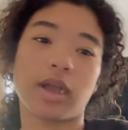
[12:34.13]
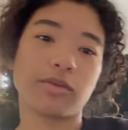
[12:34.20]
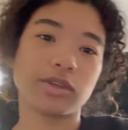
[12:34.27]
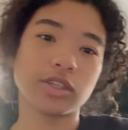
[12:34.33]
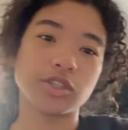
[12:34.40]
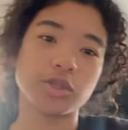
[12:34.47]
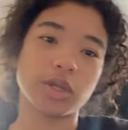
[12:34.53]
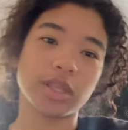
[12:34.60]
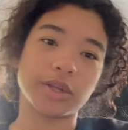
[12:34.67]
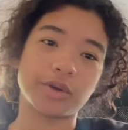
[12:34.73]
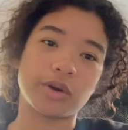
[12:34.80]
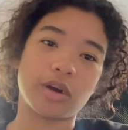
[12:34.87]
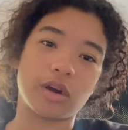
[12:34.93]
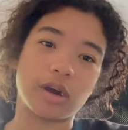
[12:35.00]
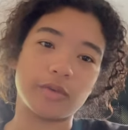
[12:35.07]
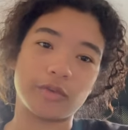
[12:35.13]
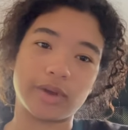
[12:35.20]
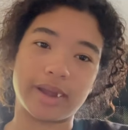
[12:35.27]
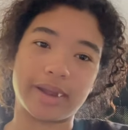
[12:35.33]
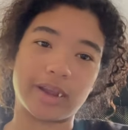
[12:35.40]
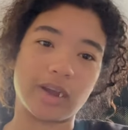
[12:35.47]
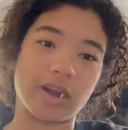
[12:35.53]
I want to do a little haul what
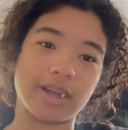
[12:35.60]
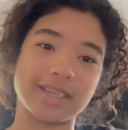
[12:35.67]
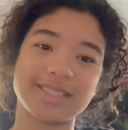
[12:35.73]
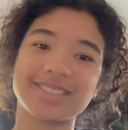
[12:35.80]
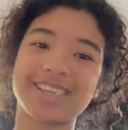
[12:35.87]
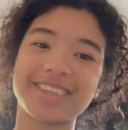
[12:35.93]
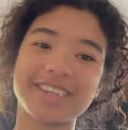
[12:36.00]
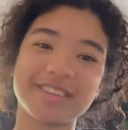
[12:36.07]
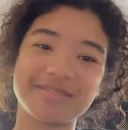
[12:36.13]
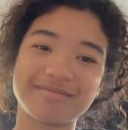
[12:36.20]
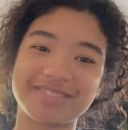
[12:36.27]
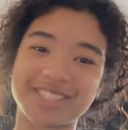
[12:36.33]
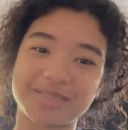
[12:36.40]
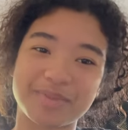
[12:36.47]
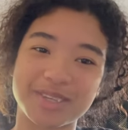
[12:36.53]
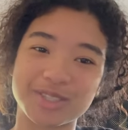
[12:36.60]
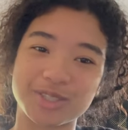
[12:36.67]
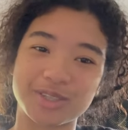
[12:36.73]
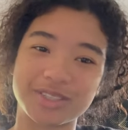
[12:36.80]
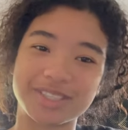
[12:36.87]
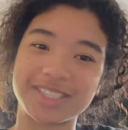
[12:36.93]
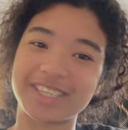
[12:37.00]
I got. It's nothing
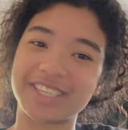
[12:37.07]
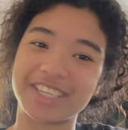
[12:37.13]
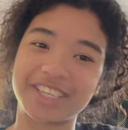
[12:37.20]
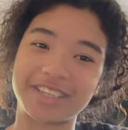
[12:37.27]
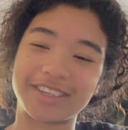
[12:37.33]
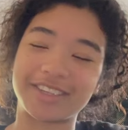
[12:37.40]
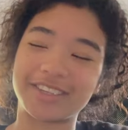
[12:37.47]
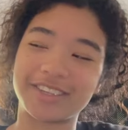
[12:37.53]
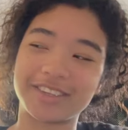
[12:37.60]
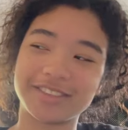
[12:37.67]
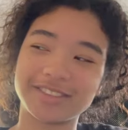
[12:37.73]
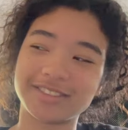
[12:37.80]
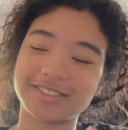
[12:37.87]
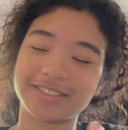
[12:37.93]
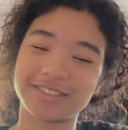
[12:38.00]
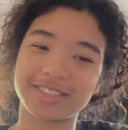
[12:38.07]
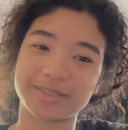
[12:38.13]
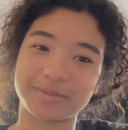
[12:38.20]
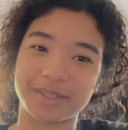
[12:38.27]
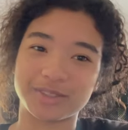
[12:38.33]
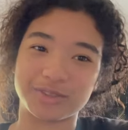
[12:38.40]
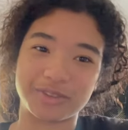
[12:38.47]
special. It's nothing
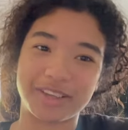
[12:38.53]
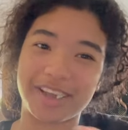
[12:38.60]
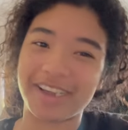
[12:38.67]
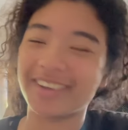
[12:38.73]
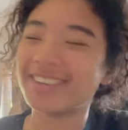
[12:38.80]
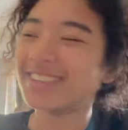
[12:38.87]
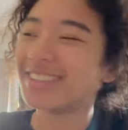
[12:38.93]
special, yeah.